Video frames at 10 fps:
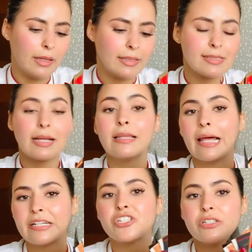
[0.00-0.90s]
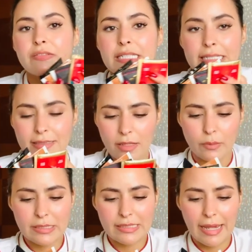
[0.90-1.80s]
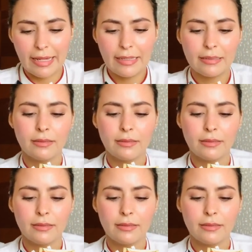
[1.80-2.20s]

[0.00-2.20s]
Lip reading: it's a collection of teas, I would say.